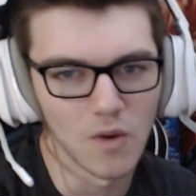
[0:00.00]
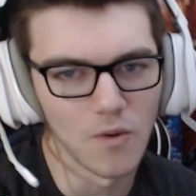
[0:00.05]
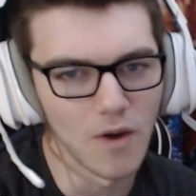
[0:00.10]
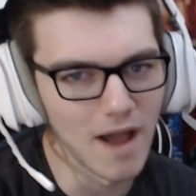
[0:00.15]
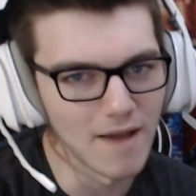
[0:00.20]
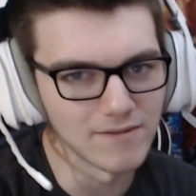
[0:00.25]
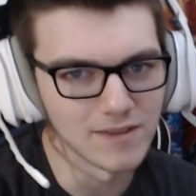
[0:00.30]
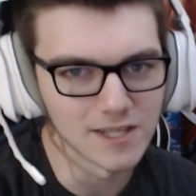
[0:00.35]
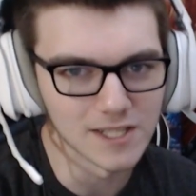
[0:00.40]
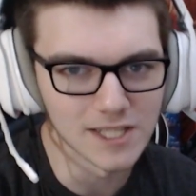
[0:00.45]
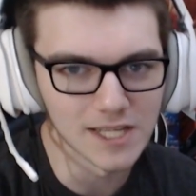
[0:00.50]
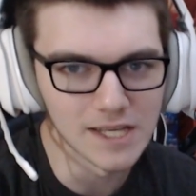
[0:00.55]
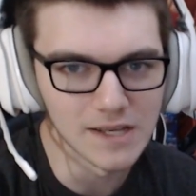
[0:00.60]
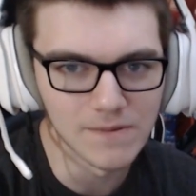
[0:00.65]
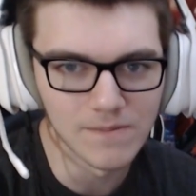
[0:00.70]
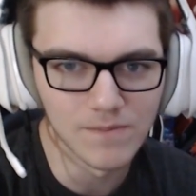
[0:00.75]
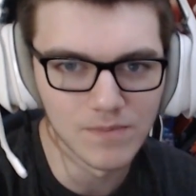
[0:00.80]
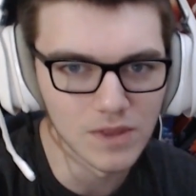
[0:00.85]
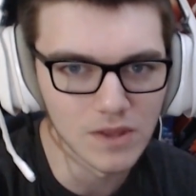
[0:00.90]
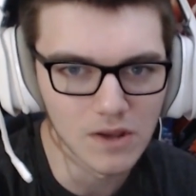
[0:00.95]
We'll have to see
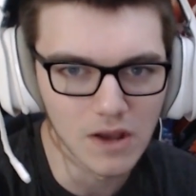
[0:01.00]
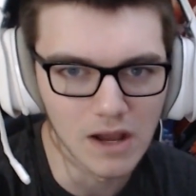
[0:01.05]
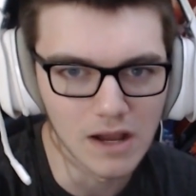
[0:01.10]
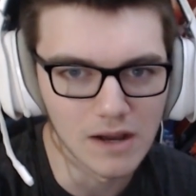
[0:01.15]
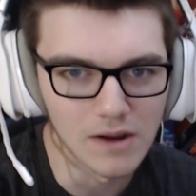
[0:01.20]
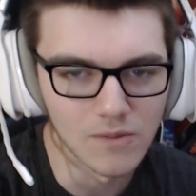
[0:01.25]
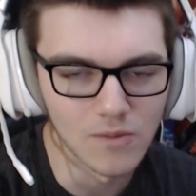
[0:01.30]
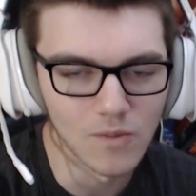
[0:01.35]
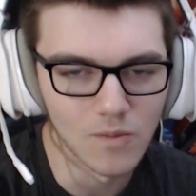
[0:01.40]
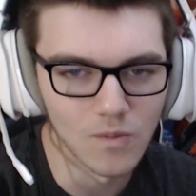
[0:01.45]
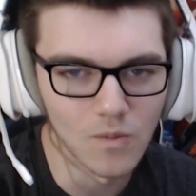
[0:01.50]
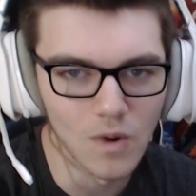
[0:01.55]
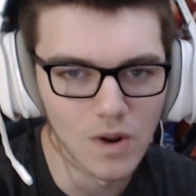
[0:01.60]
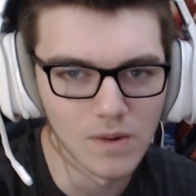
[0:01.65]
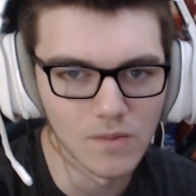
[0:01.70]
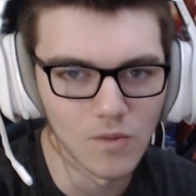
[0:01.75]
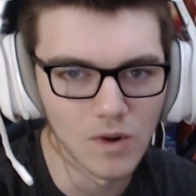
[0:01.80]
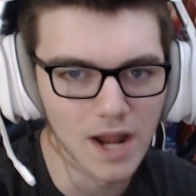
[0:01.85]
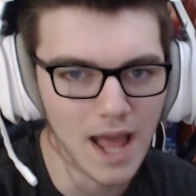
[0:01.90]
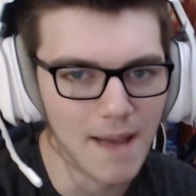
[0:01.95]

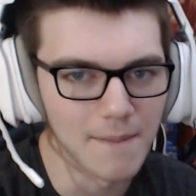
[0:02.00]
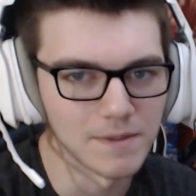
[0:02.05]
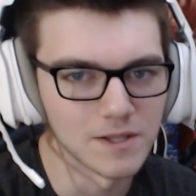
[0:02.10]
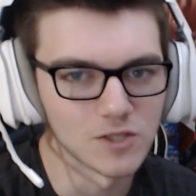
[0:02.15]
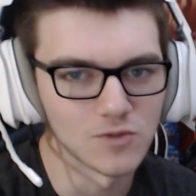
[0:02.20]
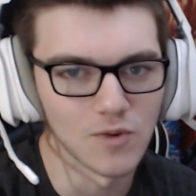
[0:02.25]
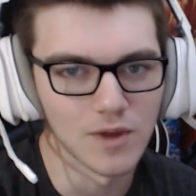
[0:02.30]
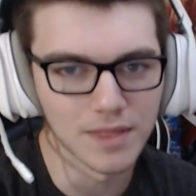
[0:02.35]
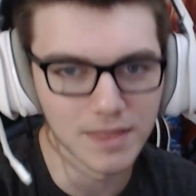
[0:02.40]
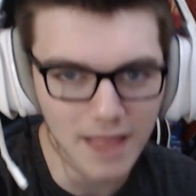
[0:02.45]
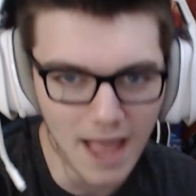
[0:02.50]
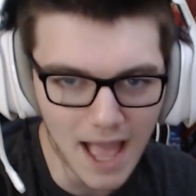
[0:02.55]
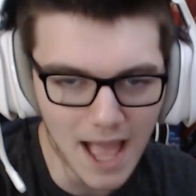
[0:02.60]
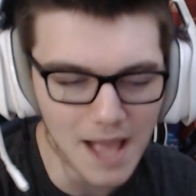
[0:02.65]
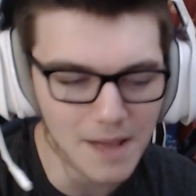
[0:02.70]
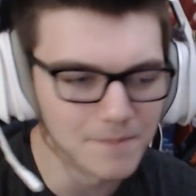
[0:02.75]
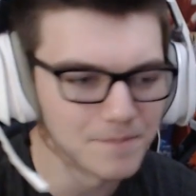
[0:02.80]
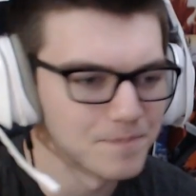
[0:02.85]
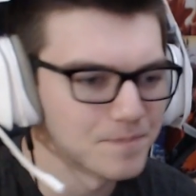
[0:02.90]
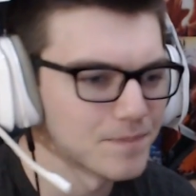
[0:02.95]
what happens with
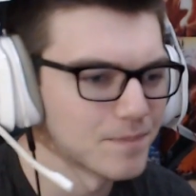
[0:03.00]
that.